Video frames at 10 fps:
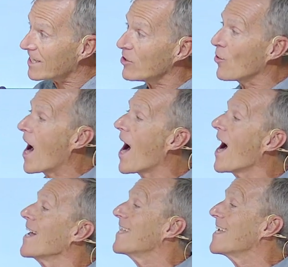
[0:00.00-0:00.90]
you know,
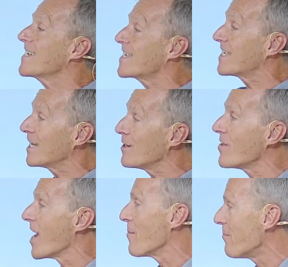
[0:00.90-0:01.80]
highly esteem
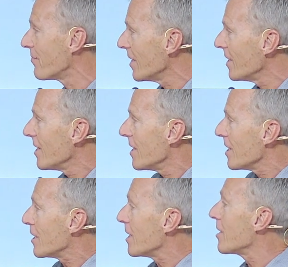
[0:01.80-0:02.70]
them.
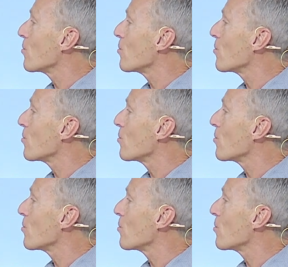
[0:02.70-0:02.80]
In other words,